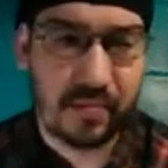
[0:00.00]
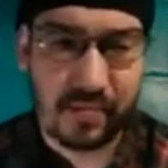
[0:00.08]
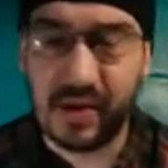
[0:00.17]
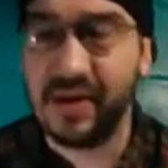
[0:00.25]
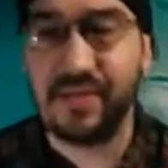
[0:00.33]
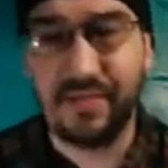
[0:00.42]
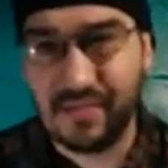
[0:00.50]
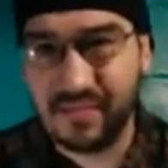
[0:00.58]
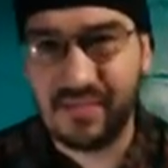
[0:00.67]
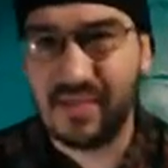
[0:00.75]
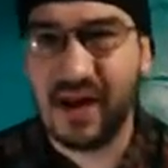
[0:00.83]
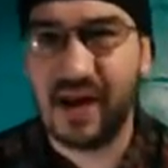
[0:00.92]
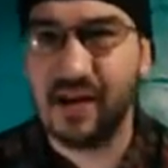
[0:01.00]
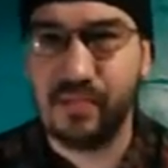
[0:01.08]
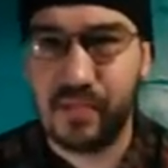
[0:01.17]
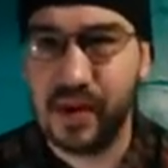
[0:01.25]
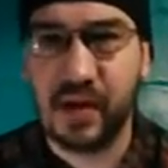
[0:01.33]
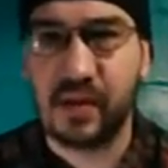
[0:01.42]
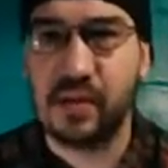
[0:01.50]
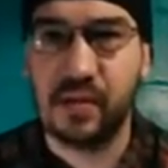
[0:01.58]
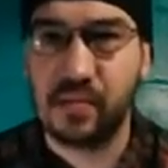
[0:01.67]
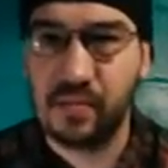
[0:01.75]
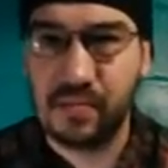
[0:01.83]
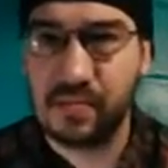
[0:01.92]
but I picked,
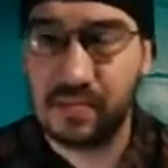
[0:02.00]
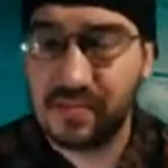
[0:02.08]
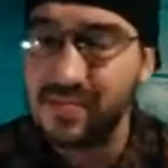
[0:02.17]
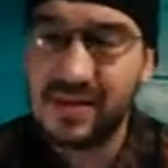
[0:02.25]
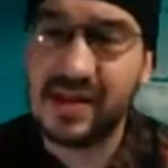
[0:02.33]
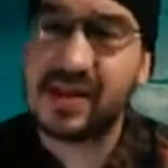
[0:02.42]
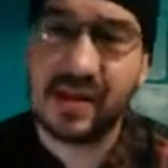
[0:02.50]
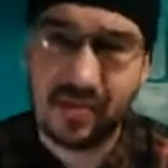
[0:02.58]
this